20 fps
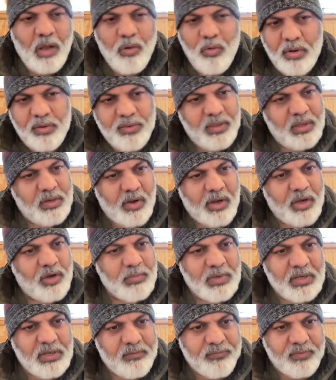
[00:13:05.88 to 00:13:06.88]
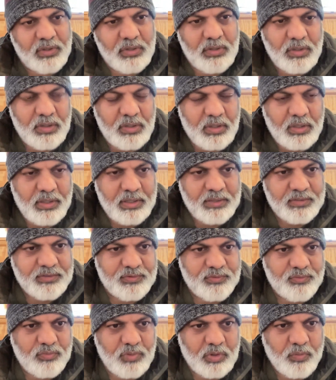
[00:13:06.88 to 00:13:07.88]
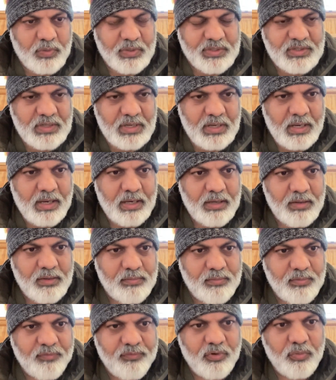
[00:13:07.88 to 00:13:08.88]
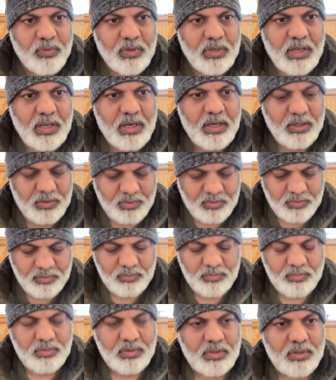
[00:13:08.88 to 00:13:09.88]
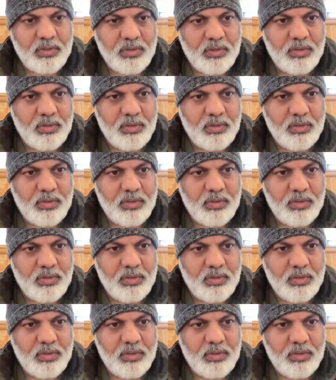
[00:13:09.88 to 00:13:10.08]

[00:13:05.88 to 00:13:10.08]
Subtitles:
How are they trying to be different? That's one question I had before we get into